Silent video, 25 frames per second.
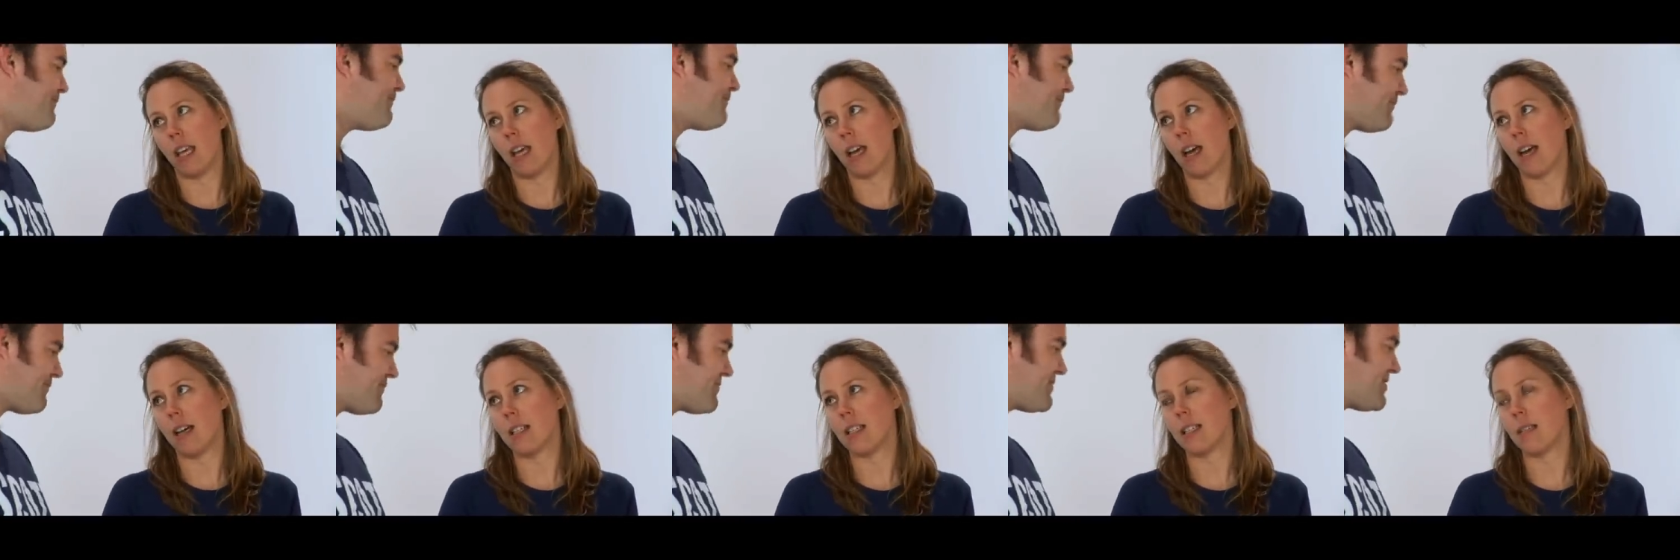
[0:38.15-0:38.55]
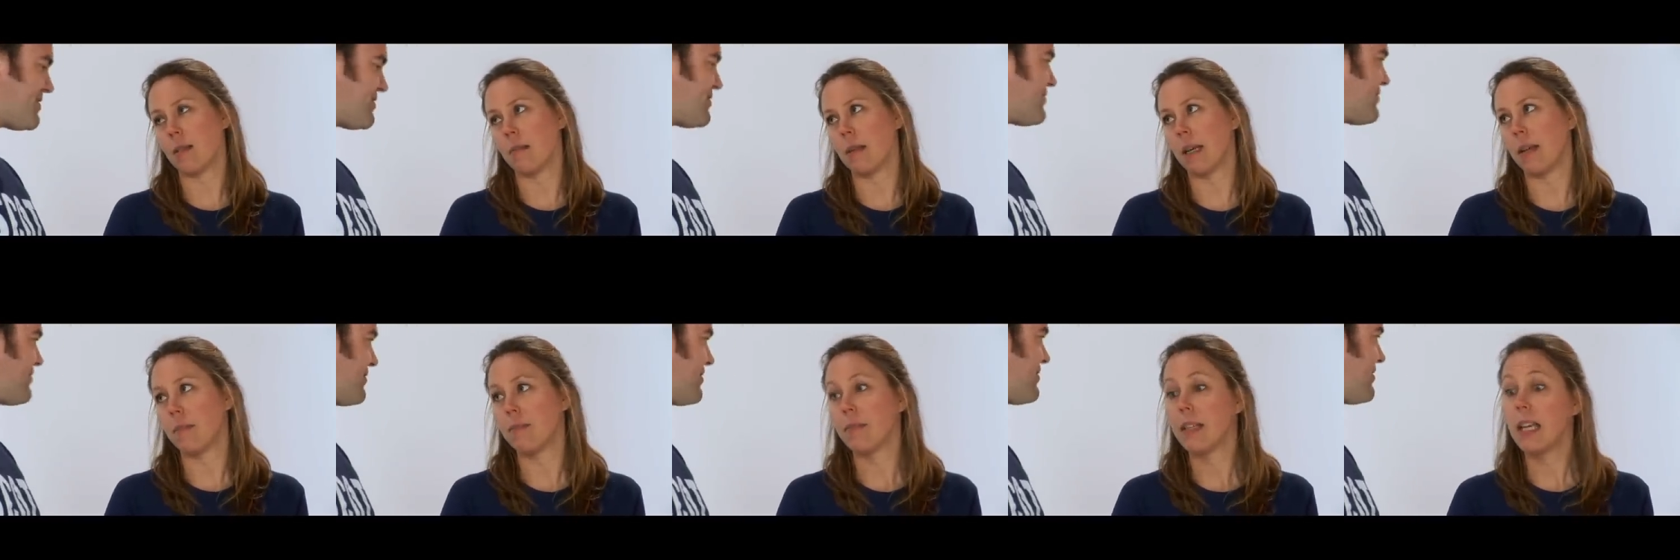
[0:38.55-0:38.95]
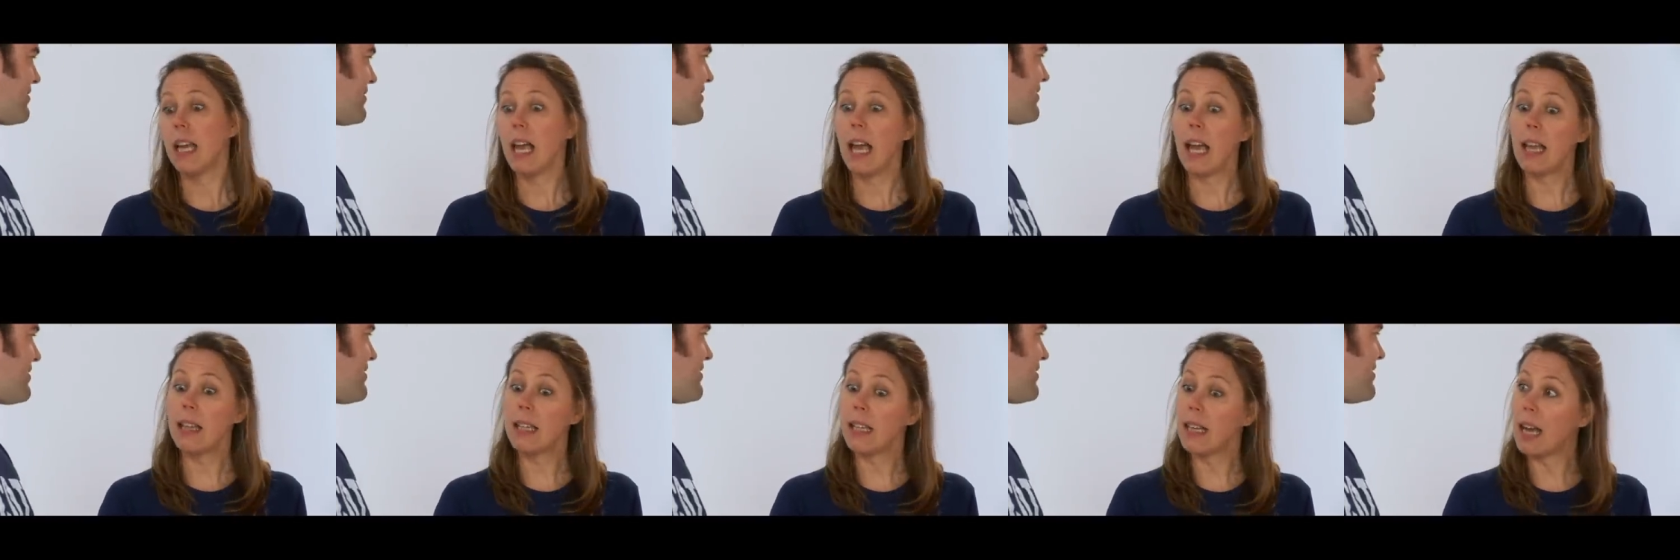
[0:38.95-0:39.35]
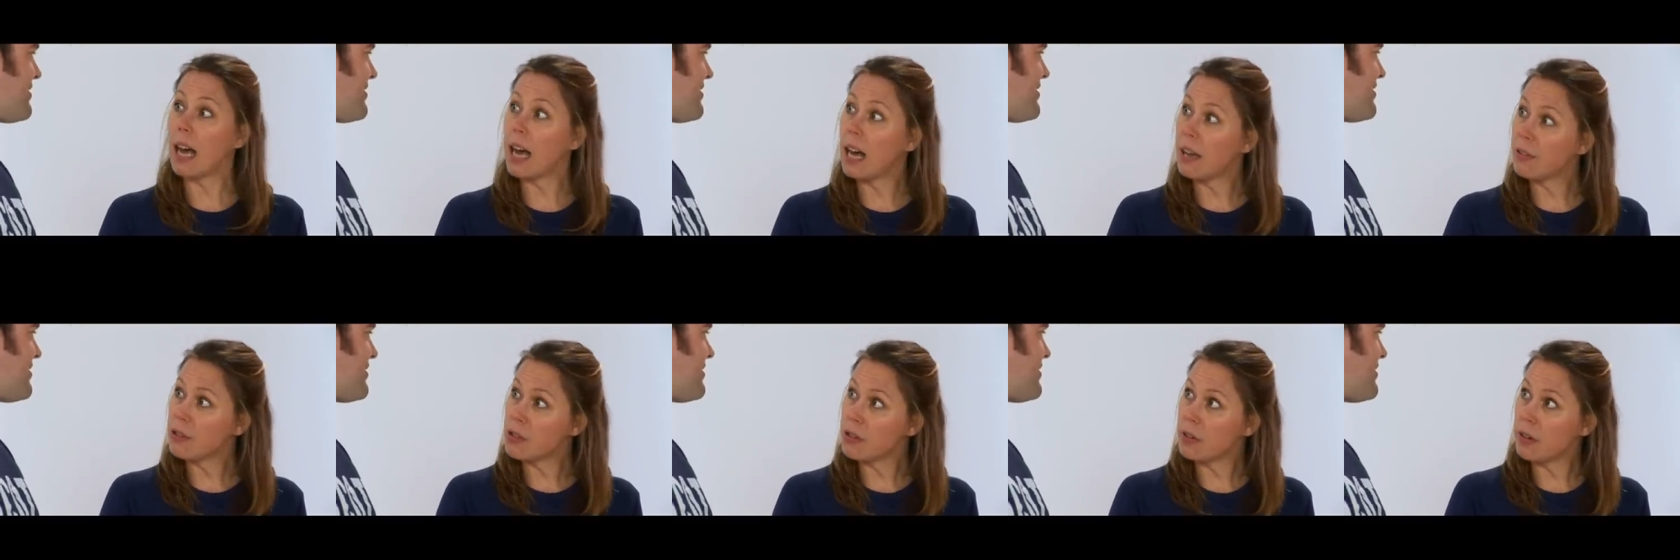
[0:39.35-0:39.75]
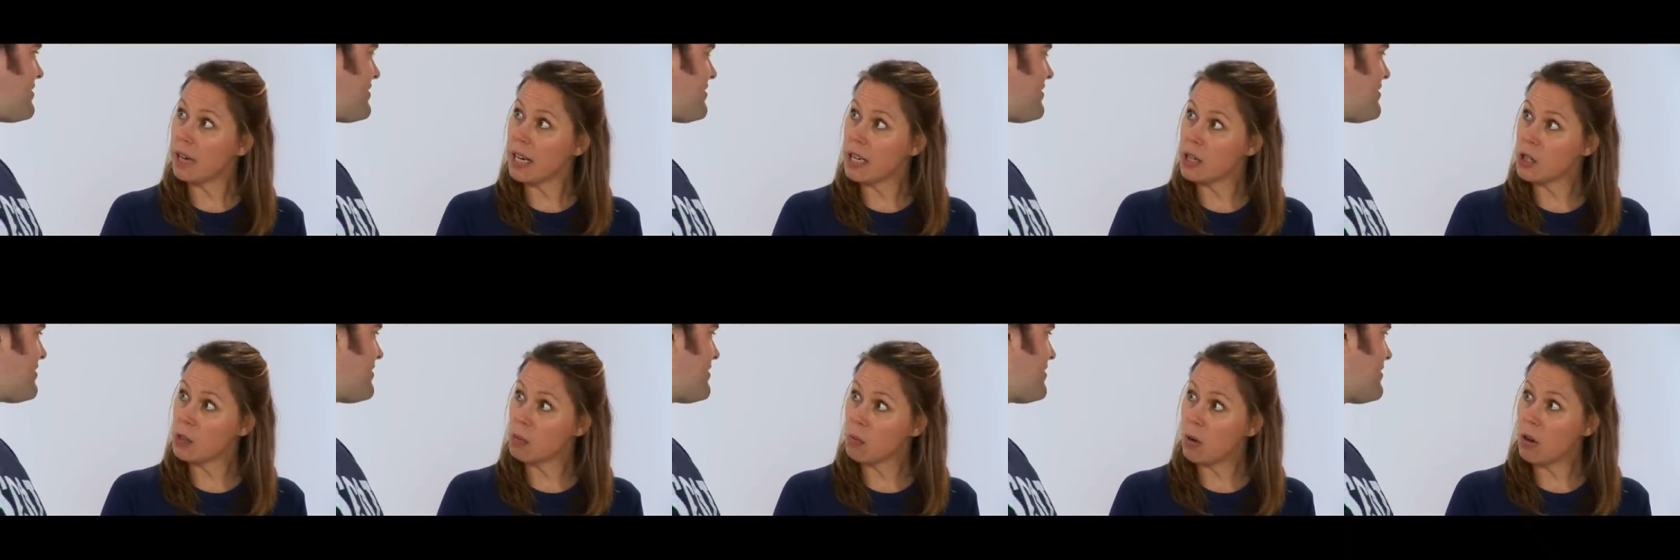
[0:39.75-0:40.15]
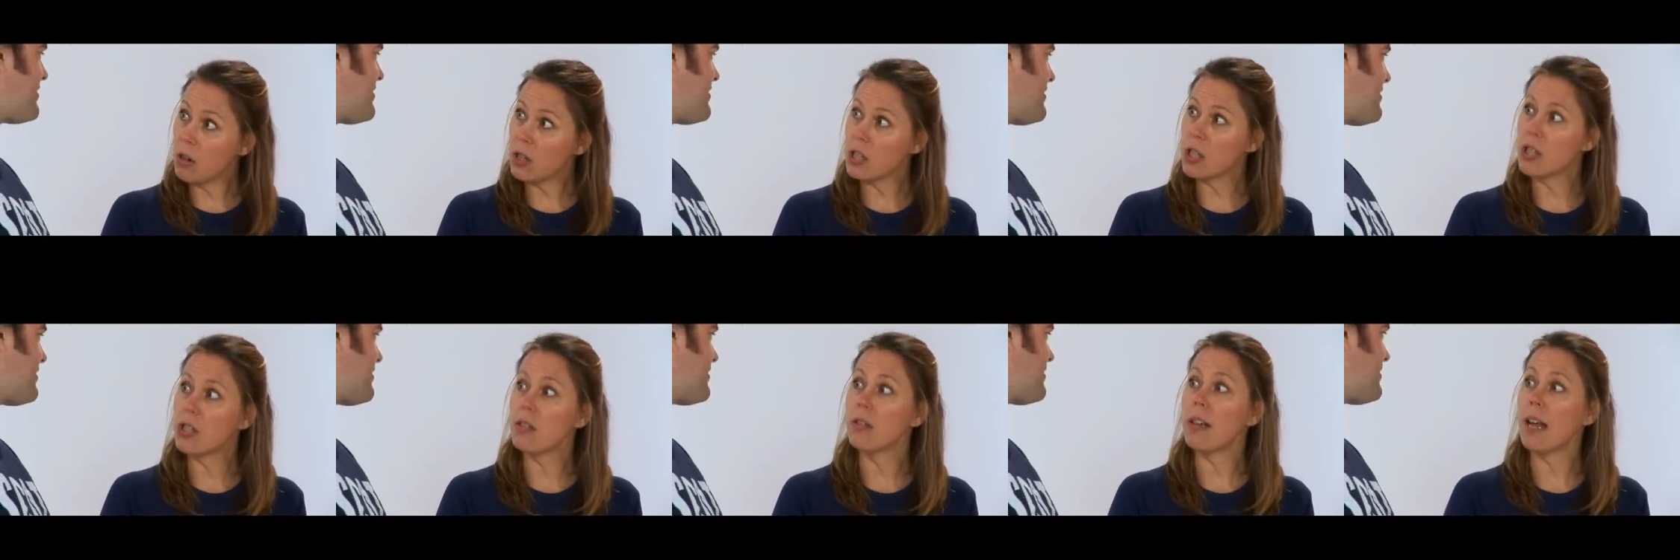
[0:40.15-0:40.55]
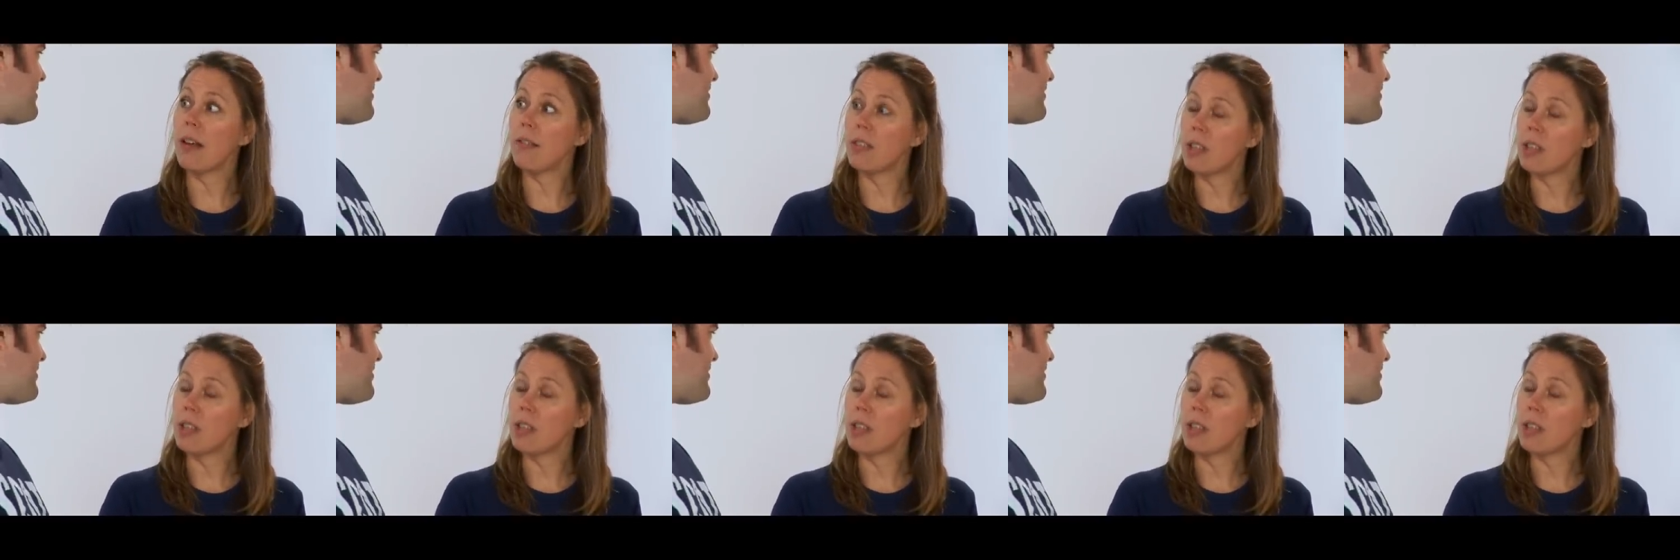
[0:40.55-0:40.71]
the customer. And then after each wash, you'll have